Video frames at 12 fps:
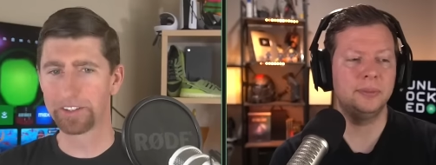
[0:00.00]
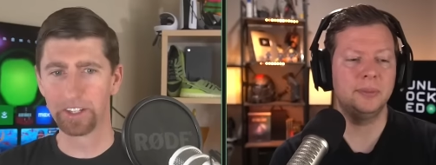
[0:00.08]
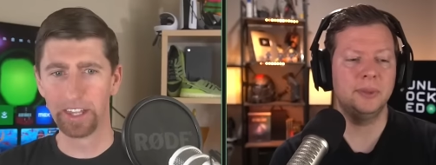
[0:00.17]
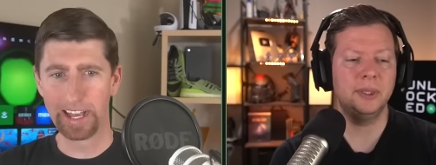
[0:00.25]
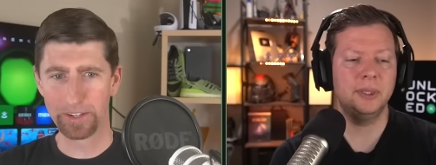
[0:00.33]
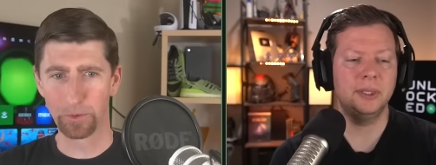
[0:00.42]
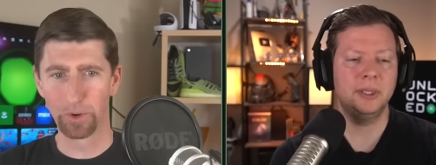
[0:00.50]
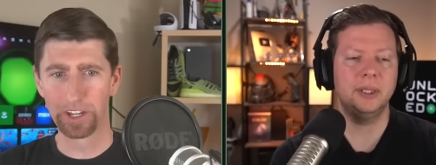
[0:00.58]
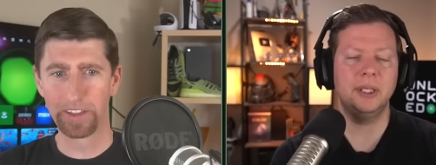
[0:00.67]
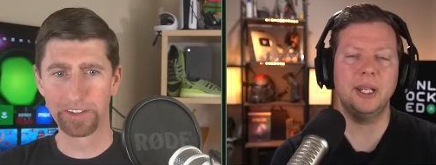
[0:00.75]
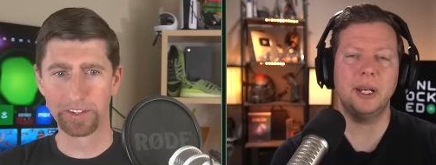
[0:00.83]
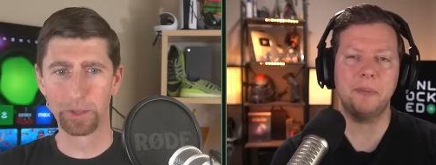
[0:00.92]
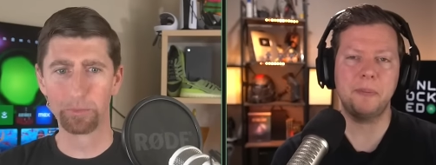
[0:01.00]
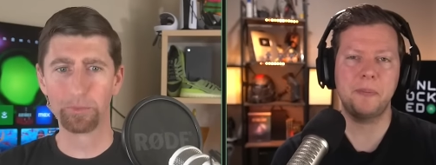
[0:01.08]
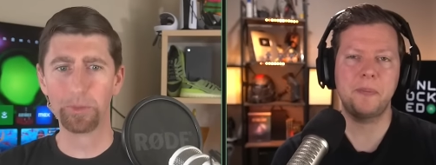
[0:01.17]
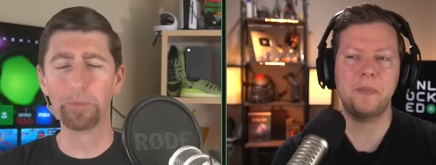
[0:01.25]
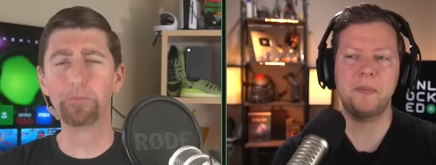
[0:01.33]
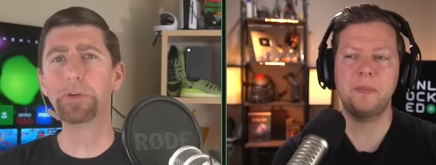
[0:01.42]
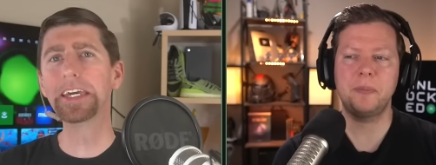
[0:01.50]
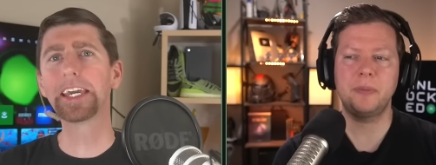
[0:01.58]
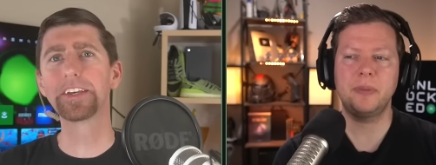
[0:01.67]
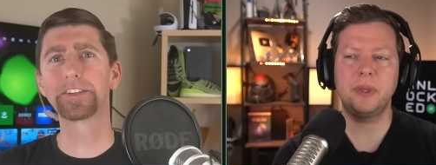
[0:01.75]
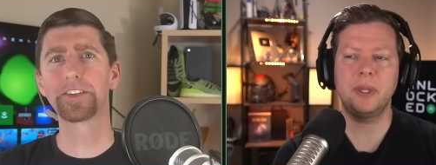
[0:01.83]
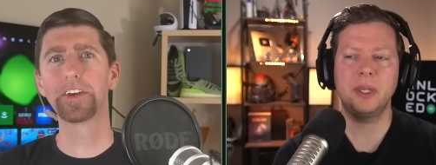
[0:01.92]
Speaker 1: That's the last one. That's yeah. the the
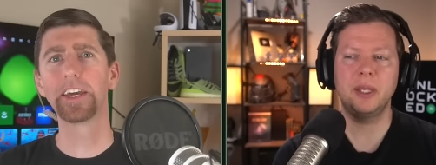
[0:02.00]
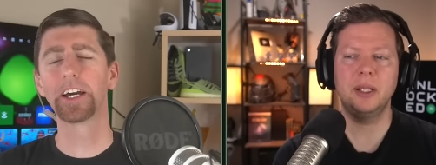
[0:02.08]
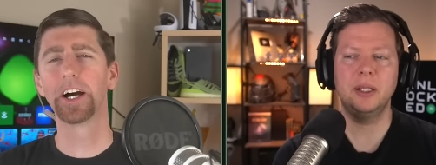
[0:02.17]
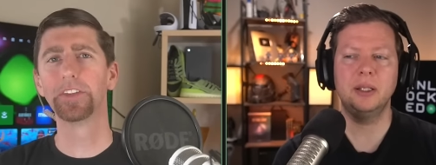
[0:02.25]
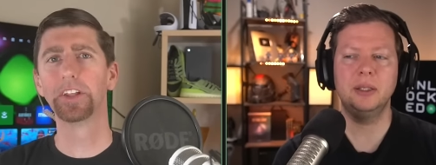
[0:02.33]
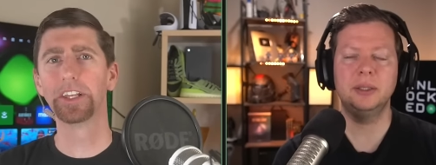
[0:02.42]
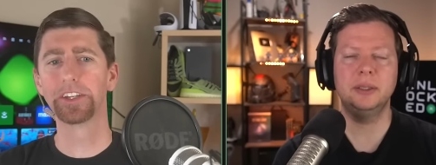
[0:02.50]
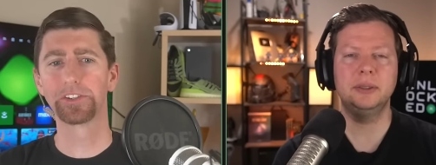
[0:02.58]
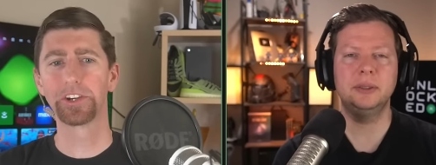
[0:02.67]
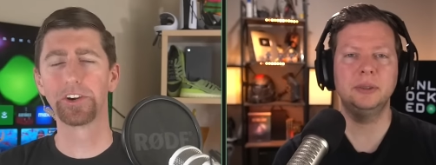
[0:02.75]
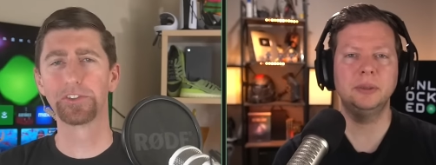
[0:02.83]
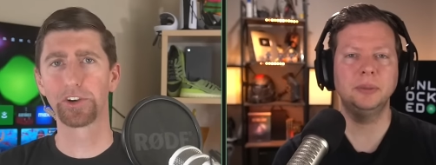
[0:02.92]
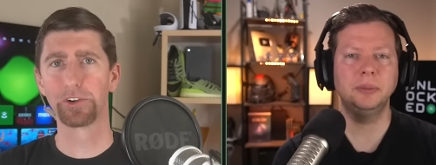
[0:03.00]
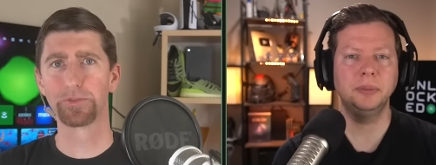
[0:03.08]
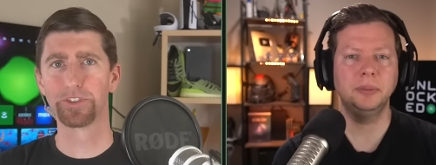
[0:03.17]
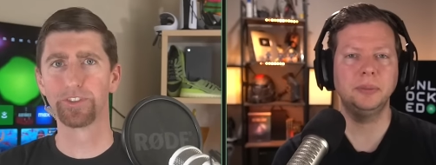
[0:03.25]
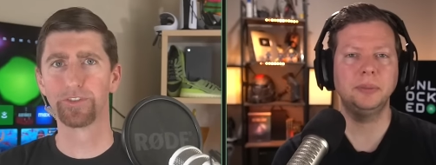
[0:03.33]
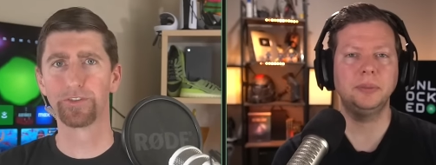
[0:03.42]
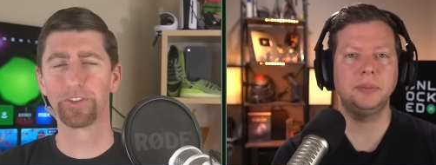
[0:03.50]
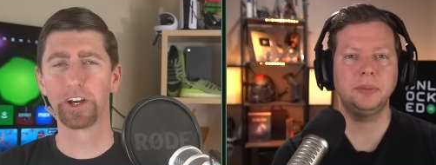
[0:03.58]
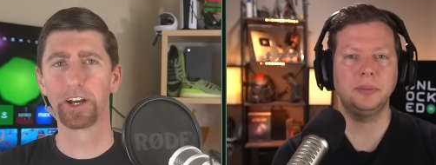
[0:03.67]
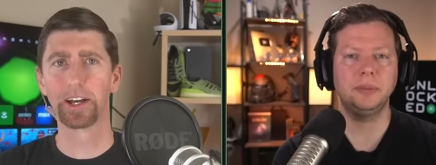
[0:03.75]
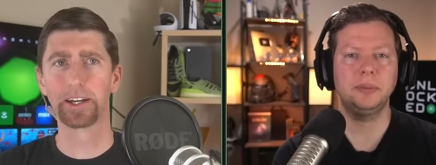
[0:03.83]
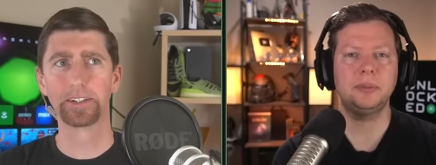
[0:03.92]
biggest thing on the list here in terms of
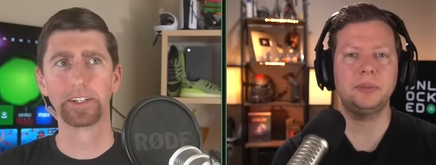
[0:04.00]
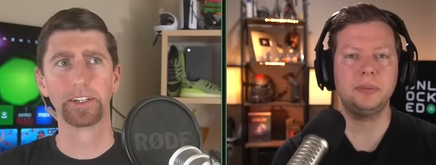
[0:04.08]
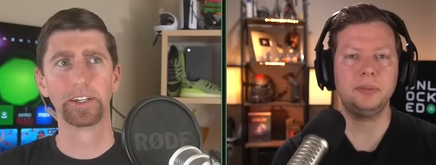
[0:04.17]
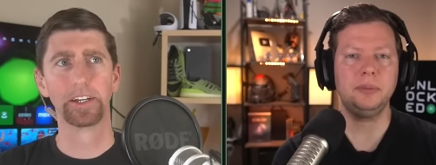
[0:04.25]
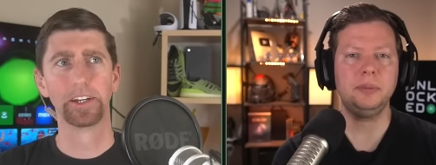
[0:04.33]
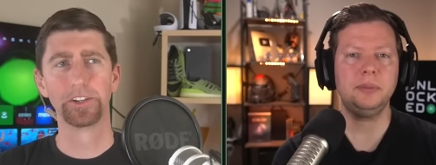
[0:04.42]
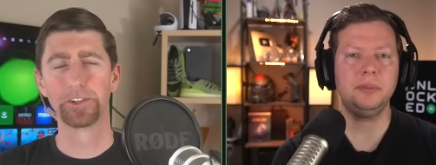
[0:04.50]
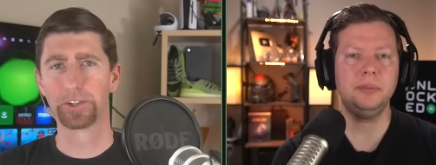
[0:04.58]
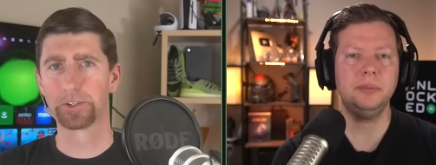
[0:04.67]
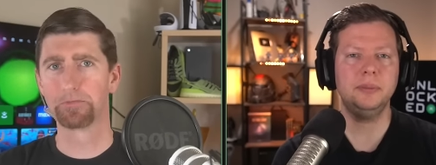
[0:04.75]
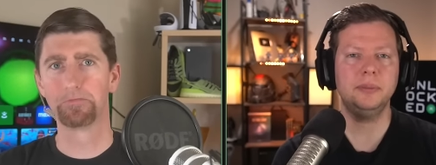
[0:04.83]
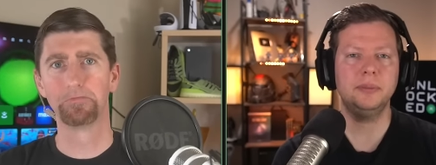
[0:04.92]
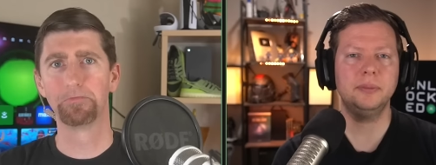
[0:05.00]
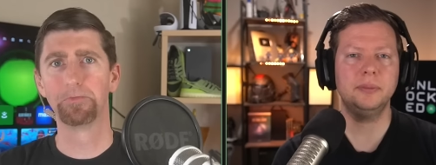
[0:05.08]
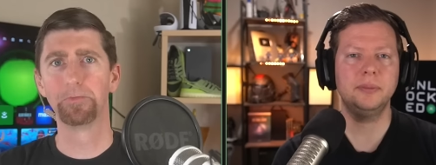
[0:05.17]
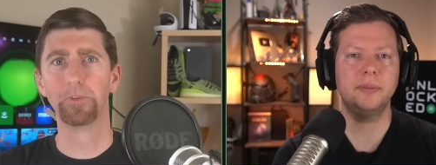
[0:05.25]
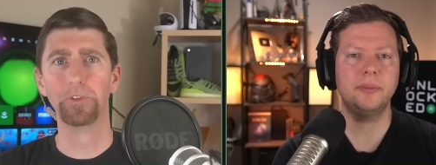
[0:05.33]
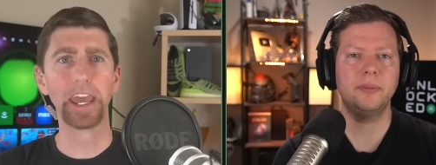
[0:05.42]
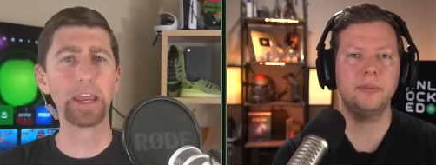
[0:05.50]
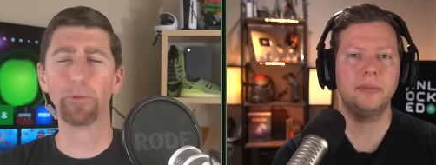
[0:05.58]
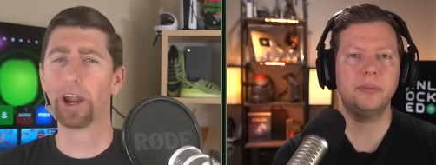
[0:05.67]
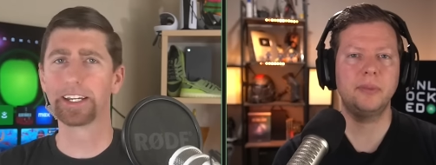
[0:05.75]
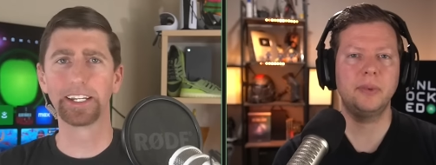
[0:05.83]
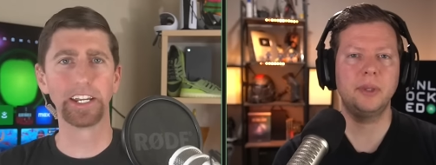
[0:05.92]
uh, just
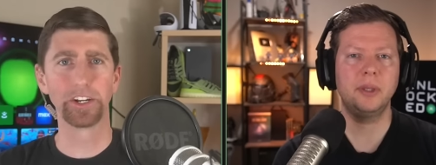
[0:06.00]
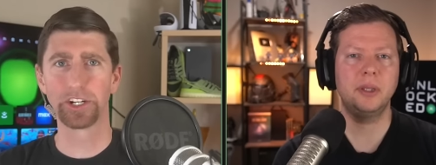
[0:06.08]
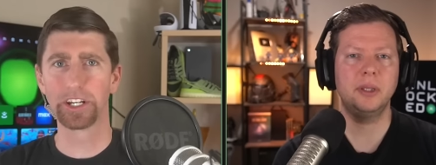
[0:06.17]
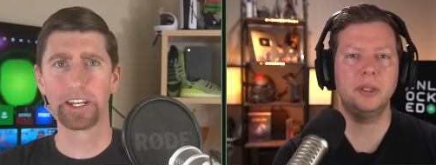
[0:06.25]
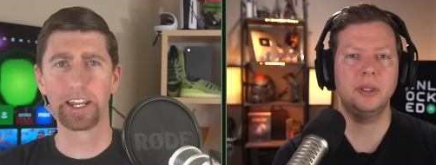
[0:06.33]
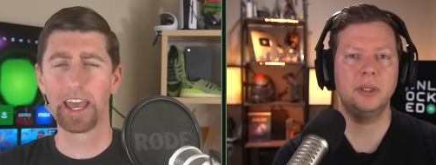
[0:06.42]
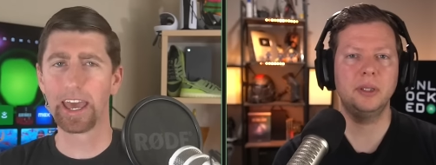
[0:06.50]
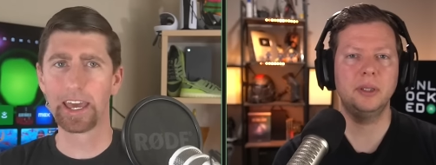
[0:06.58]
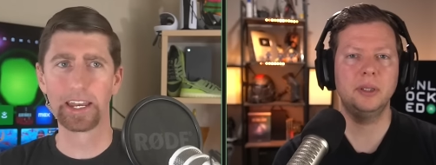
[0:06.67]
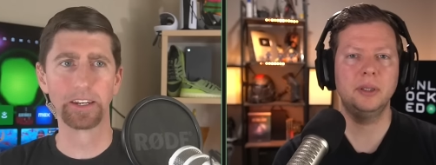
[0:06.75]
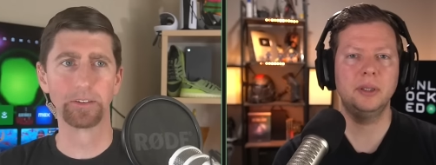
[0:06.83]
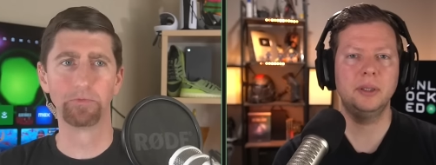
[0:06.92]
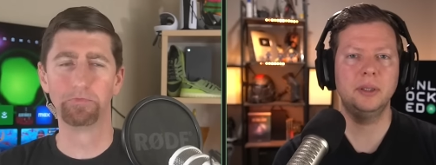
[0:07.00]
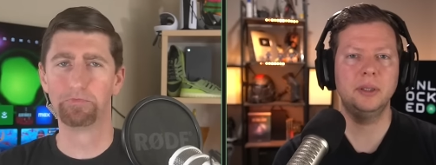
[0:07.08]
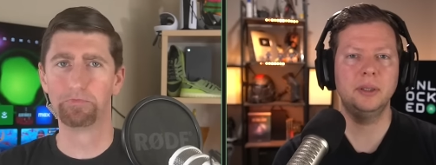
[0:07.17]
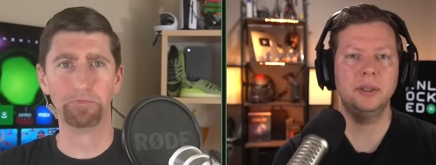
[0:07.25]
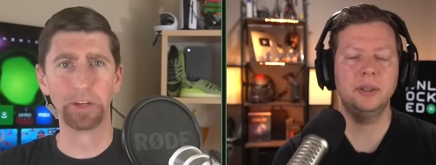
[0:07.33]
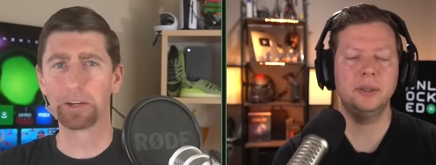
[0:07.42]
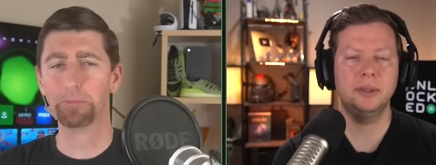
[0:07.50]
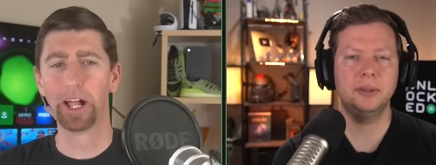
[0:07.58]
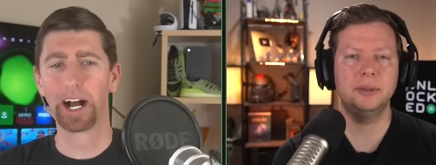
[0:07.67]
name recognition and big